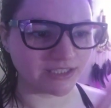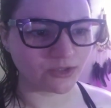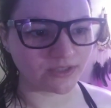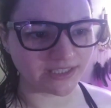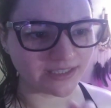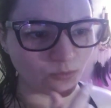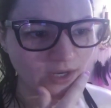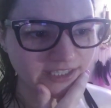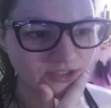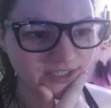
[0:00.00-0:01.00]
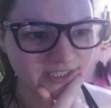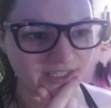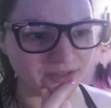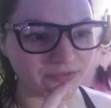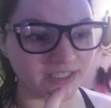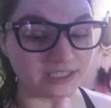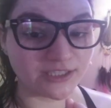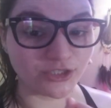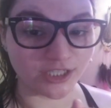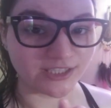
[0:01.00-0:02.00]
So this white stuff is
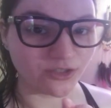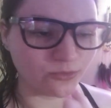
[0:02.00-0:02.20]
gesso,